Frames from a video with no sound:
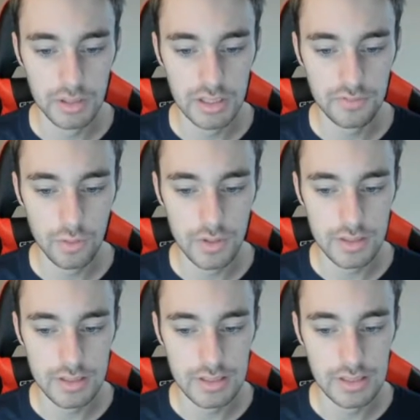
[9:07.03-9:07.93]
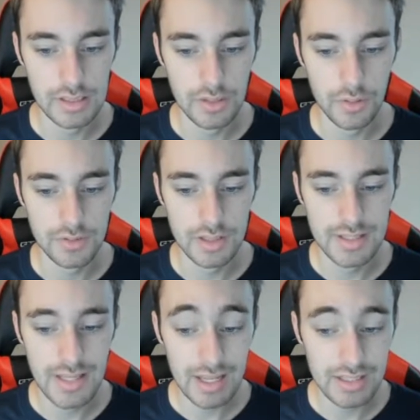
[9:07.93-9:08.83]
believe it was a
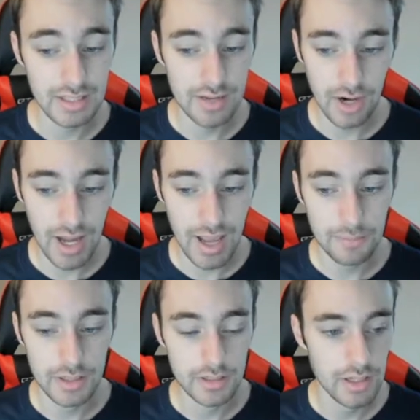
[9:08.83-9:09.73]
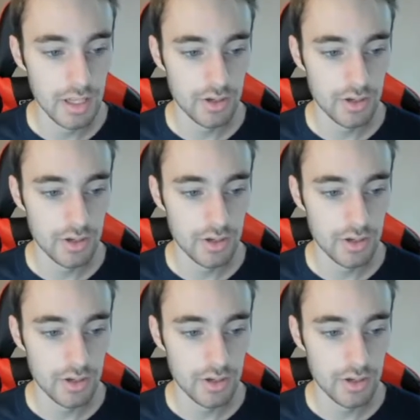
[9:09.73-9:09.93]
sack that never happened